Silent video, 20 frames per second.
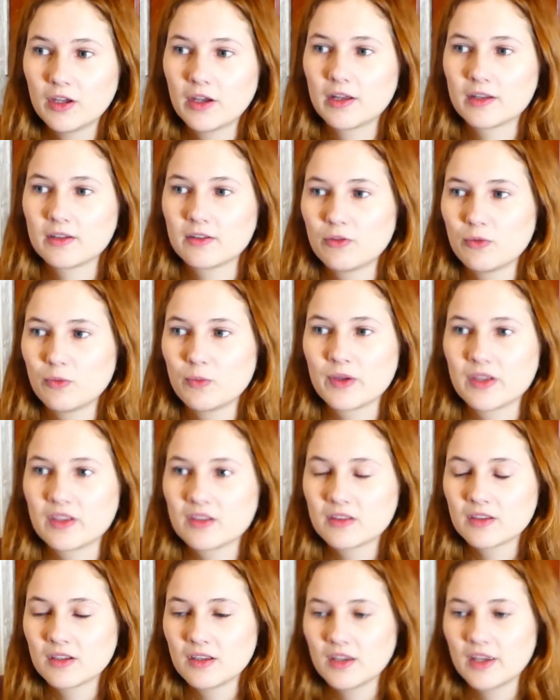And
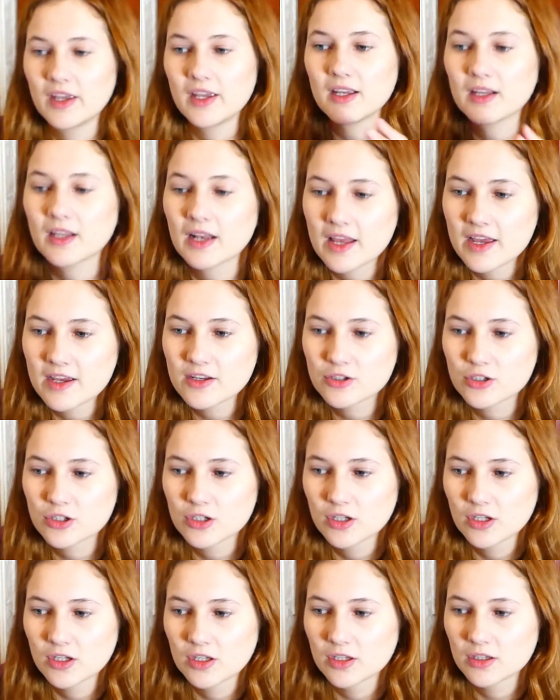with English,
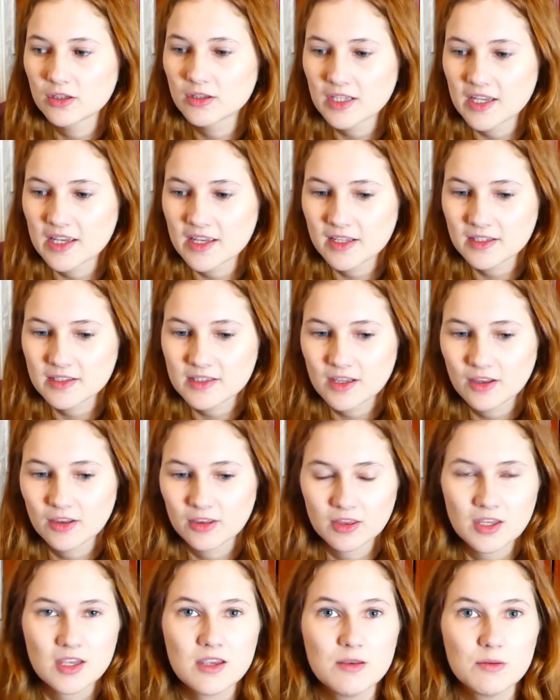there's
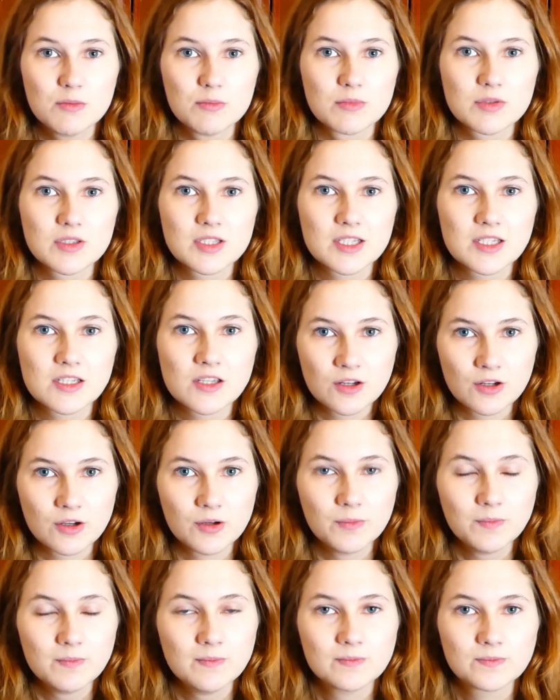themes, you
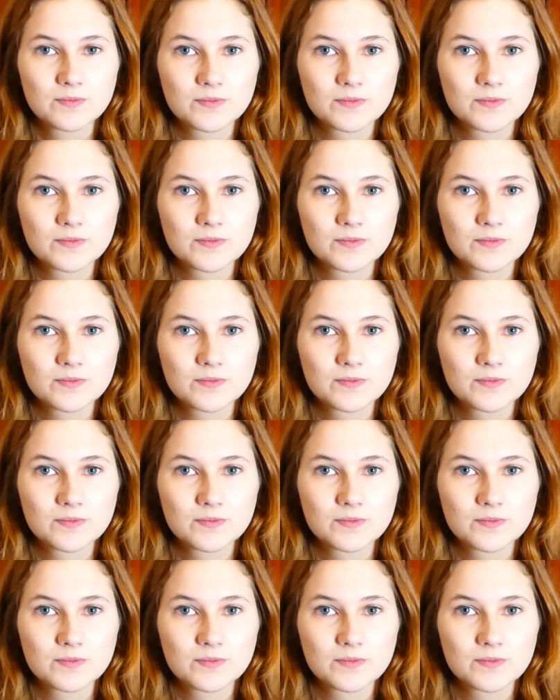know?